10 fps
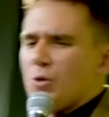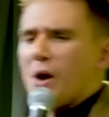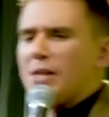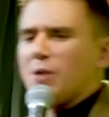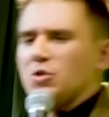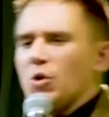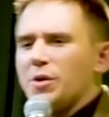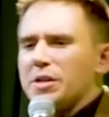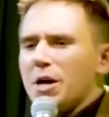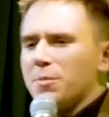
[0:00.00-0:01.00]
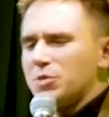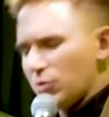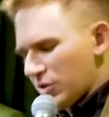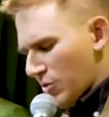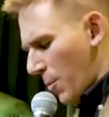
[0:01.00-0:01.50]
While I was growing up, she
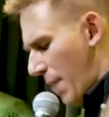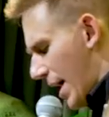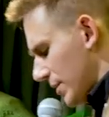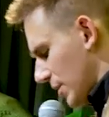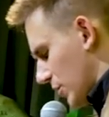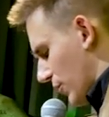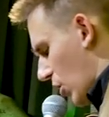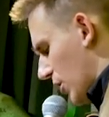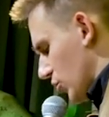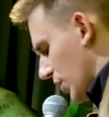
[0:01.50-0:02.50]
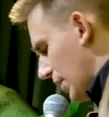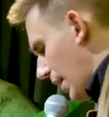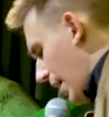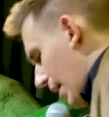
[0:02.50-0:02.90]
would throw baskets of laundry